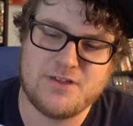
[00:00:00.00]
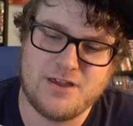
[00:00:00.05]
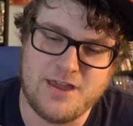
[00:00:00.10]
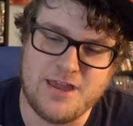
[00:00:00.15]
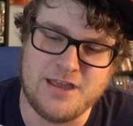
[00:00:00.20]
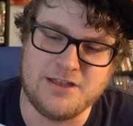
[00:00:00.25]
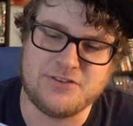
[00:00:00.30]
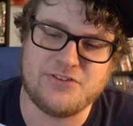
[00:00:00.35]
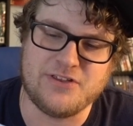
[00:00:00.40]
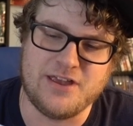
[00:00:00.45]

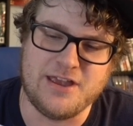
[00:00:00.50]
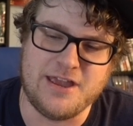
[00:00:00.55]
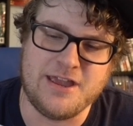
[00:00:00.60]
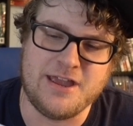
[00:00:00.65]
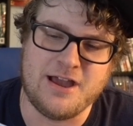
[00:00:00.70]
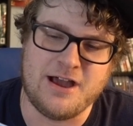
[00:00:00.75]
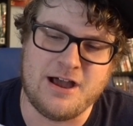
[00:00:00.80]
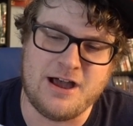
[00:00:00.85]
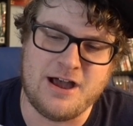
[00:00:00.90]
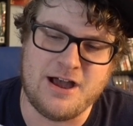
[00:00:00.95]
It's
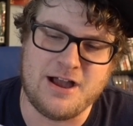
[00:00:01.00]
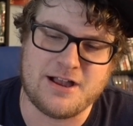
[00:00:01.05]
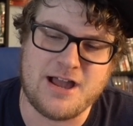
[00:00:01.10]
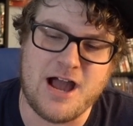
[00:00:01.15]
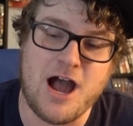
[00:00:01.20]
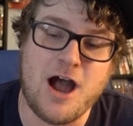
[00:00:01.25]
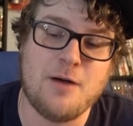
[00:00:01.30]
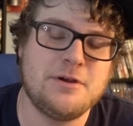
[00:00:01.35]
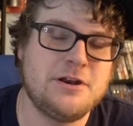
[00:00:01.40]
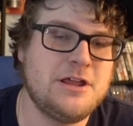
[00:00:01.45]
a
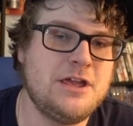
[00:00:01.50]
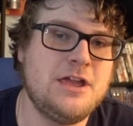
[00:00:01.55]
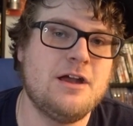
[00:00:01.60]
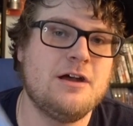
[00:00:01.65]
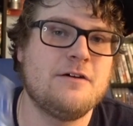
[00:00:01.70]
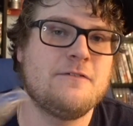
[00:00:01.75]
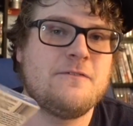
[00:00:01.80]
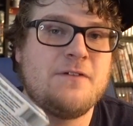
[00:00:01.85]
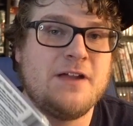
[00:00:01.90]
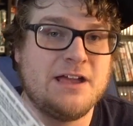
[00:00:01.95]
comedy
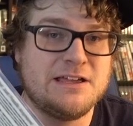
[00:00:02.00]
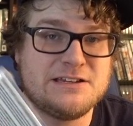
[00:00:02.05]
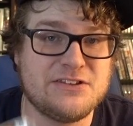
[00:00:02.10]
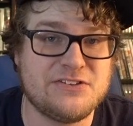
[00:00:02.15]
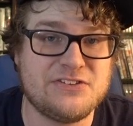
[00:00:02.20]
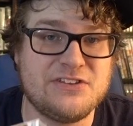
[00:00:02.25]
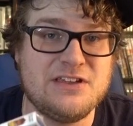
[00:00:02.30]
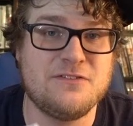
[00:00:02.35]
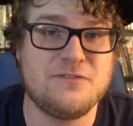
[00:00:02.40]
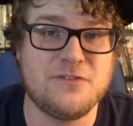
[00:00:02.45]

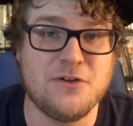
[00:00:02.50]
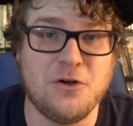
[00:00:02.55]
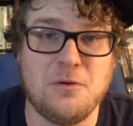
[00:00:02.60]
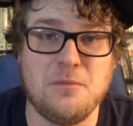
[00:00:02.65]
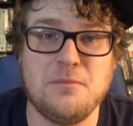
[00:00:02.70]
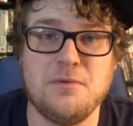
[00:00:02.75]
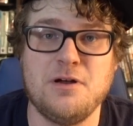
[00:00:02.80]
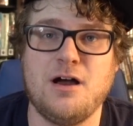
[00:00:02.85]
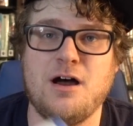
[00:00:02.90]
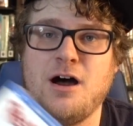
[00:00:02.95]
fantasy
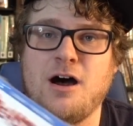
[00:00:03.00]
film